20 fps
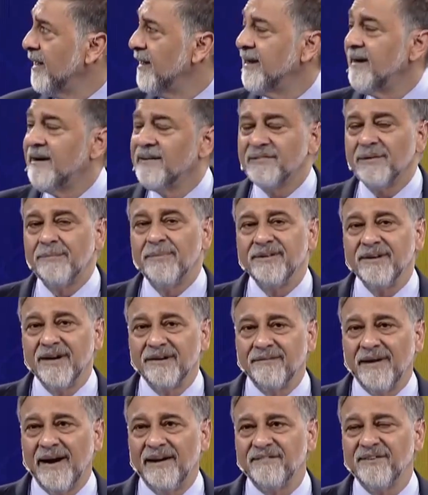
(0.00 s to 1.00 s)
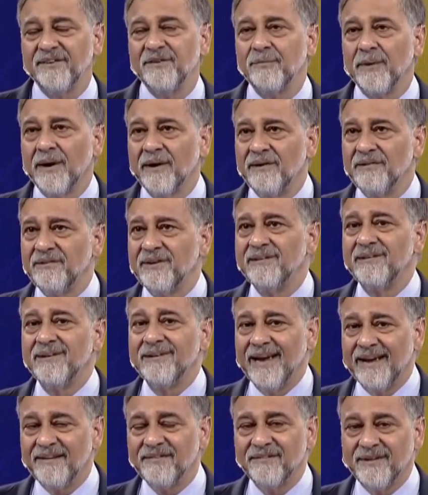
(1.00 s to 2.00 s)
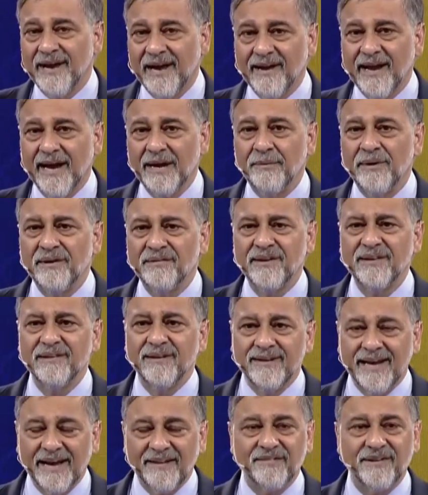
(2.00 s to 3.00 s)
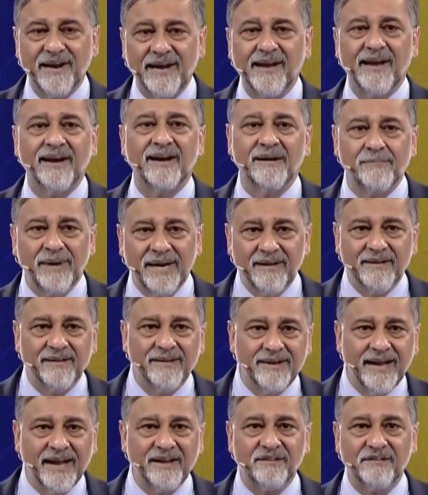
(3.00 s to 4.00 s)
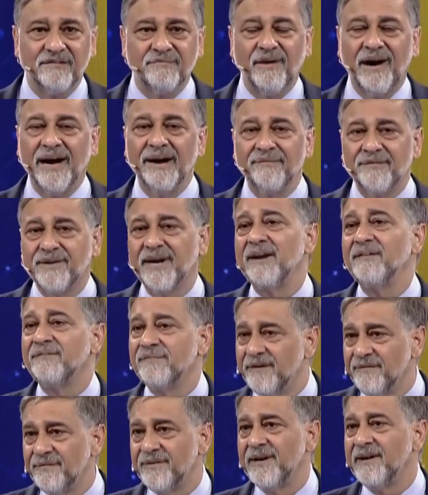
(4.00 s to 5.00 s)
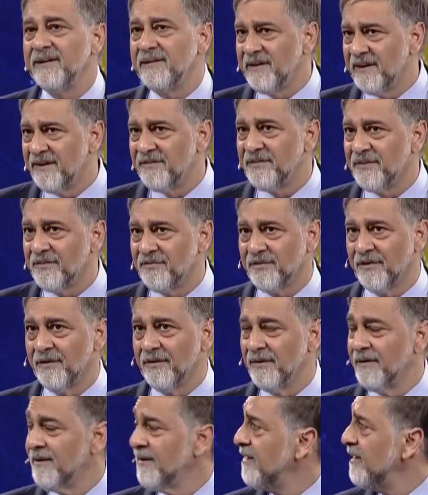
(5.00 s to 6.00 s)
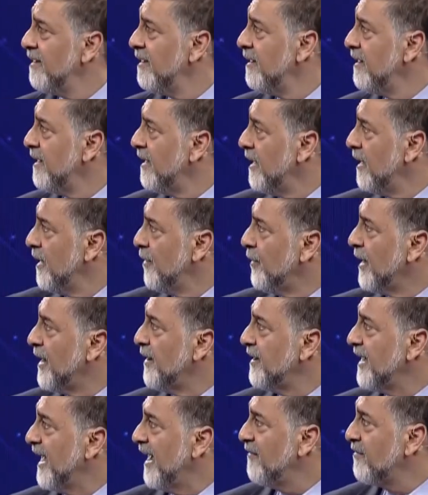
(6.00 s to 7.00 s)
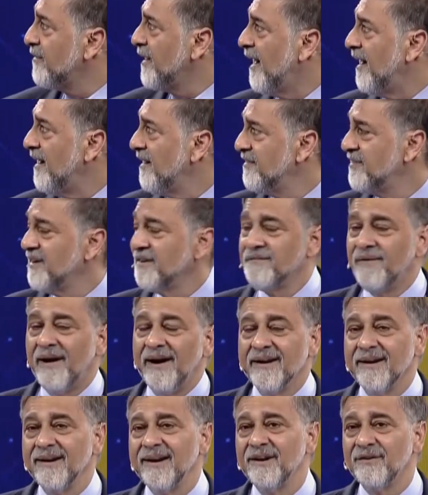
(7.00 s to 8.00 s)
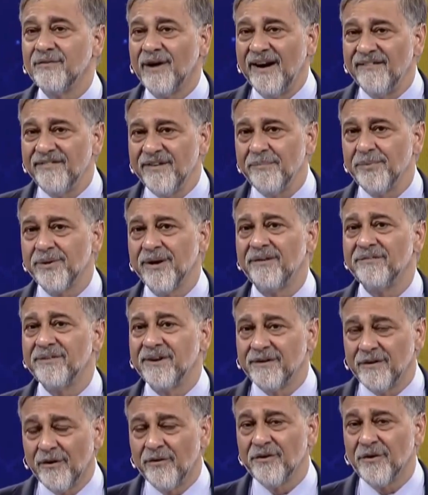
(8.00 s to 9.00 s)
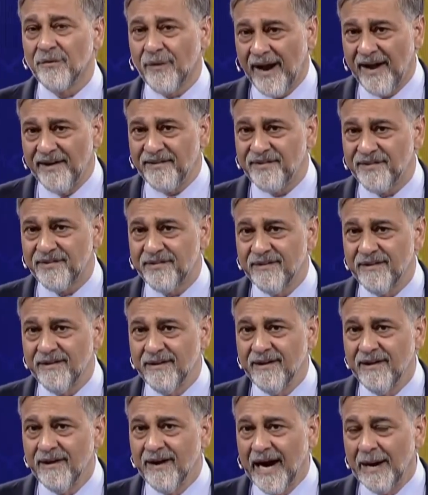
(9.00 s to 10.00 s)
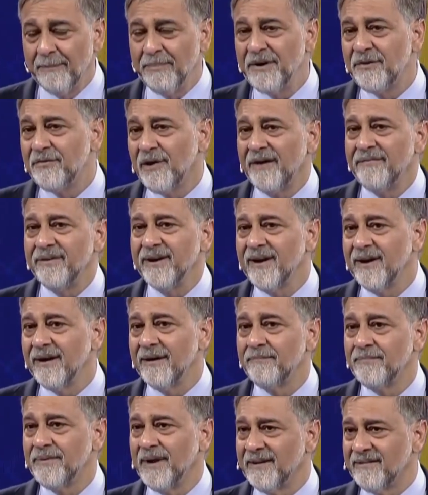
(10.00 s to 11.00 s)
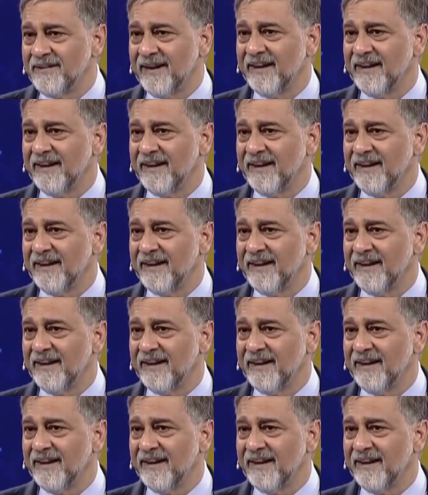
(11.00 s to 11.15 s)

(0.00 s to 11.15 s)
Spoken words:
Here are some of the advances we're going to see in the next decade. When I say in the next decade, I mean in the next 5, 10, 15 years or so. We're going to have cars that finally drive themselves and don't crash. I've been driving a